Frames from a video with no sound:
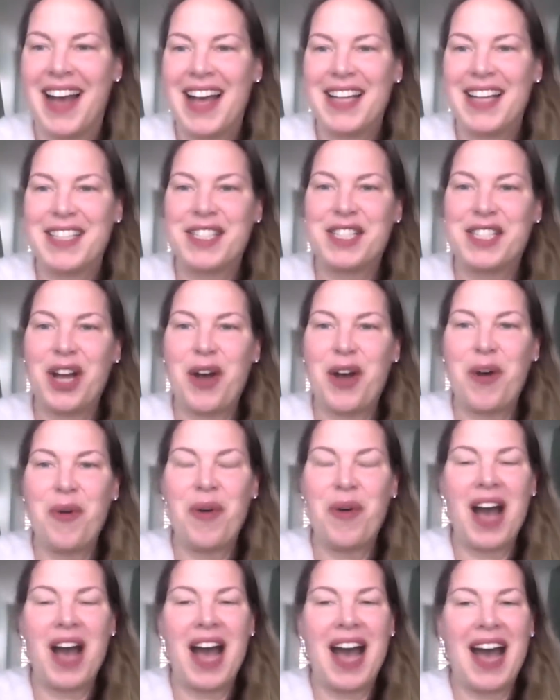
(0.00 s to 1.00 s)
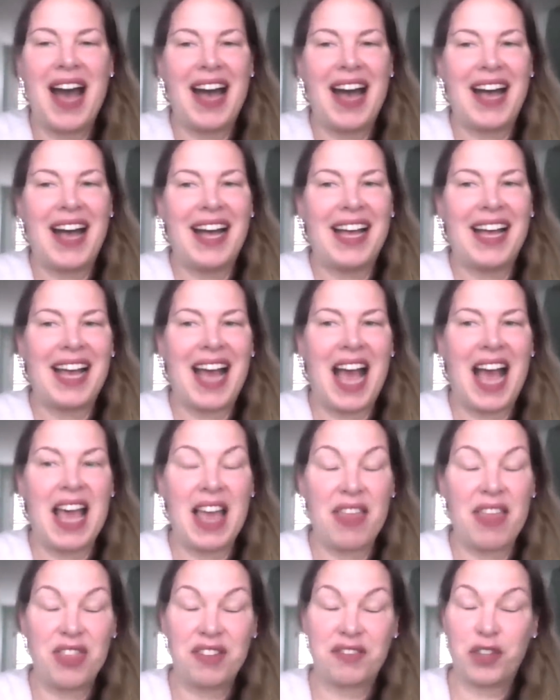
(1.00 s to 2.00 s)
So
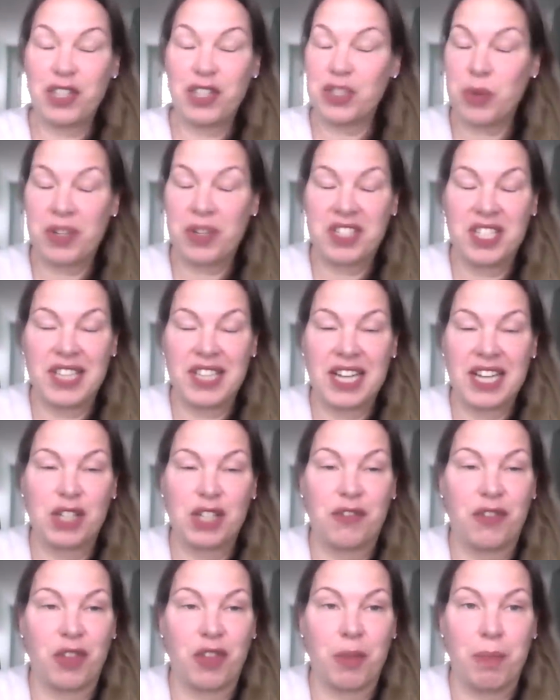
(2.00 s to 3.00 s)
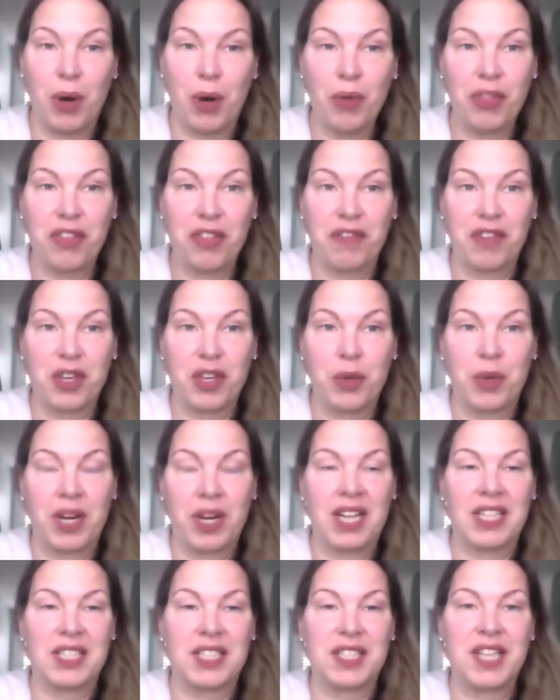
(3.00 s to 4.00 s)
this first question is actually for the both of you
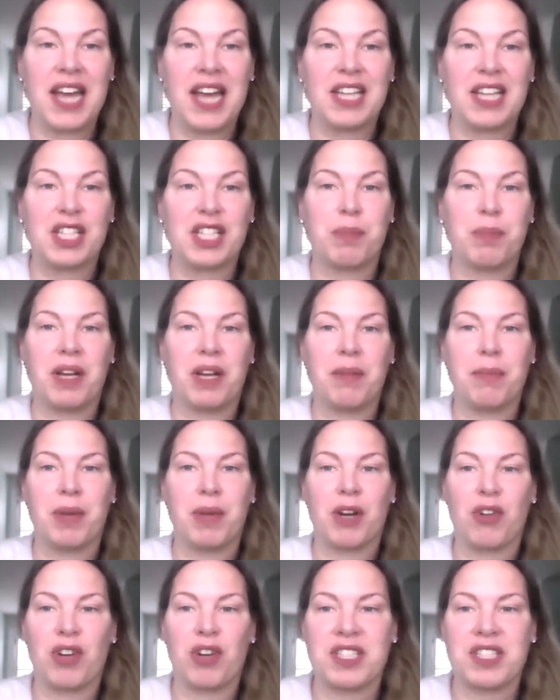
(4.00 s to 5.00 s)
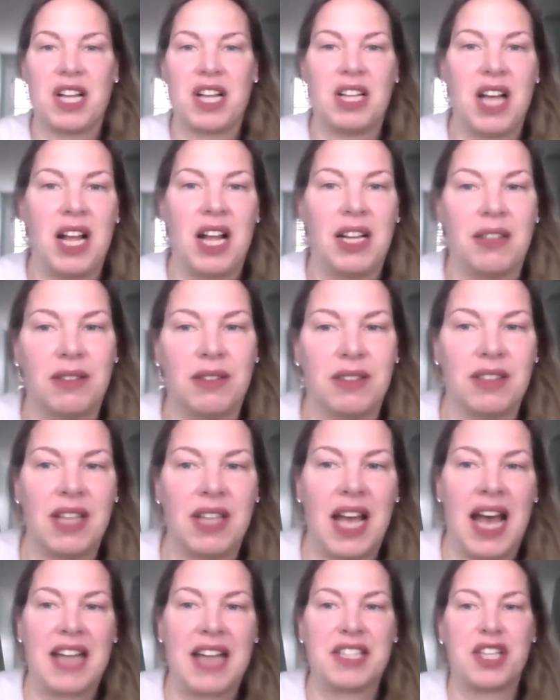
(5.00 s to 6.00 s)
in a sense, but Chris, I'll
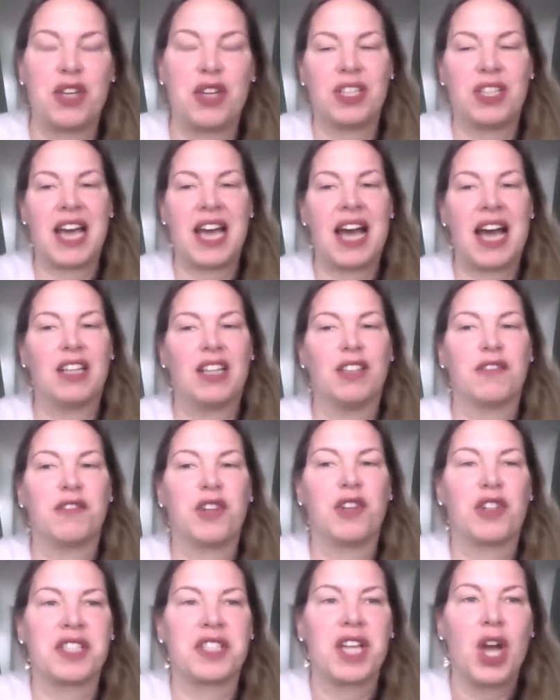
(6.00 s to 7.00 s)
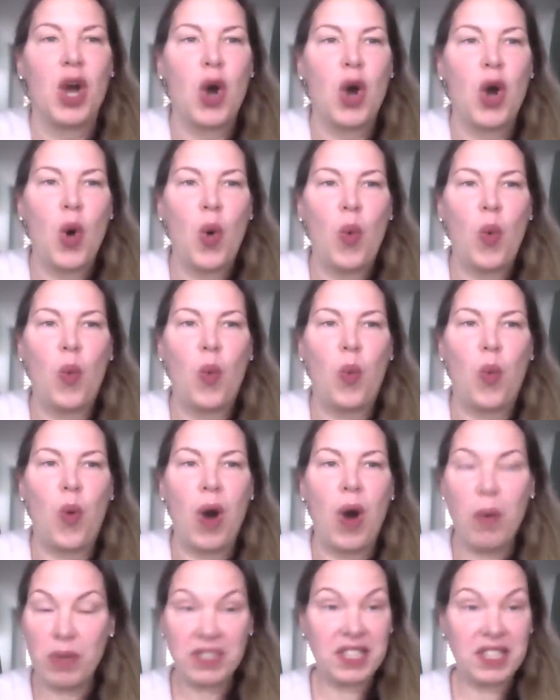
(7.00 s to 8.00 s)
ask you to tackle it first.
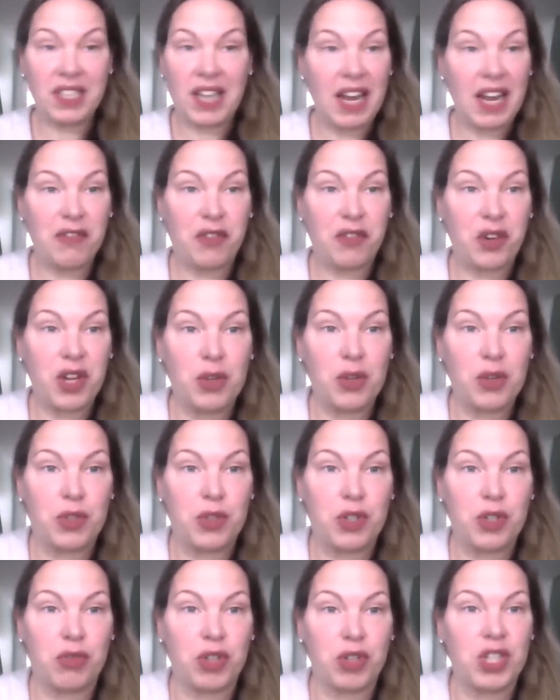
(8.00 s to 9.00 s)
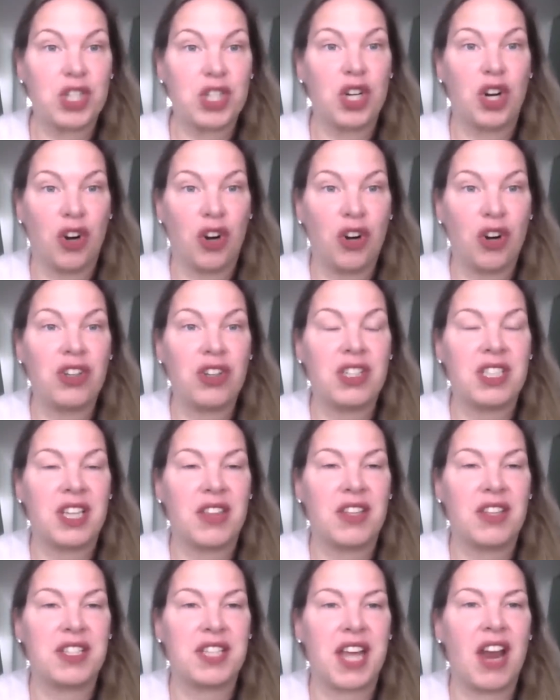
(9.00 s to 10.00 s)
What was it like for you to return
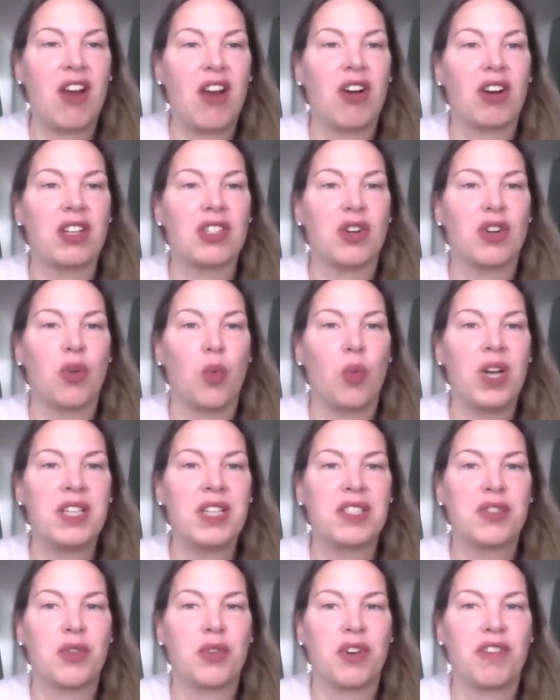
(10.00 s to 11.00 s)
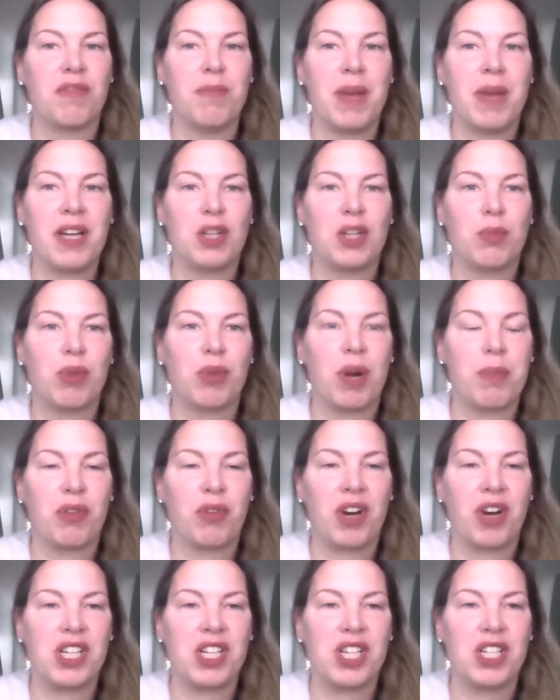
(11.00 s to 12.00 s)
to this character? What sort of mental
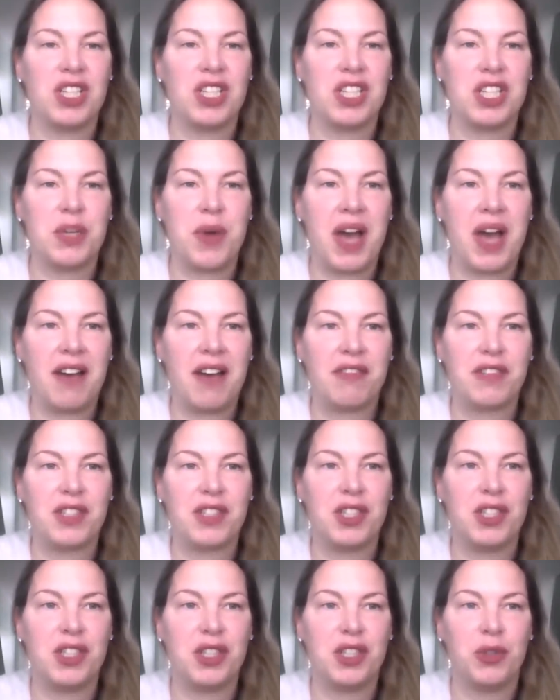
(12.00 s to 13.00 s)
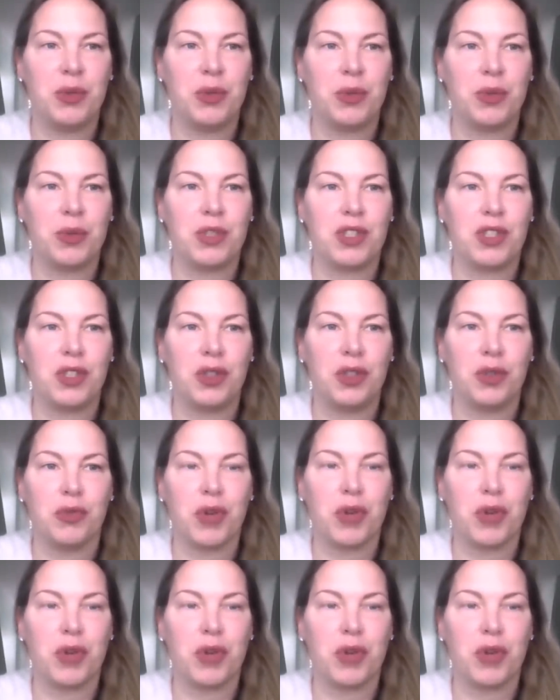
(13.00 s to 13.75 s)
preparation did you have to do to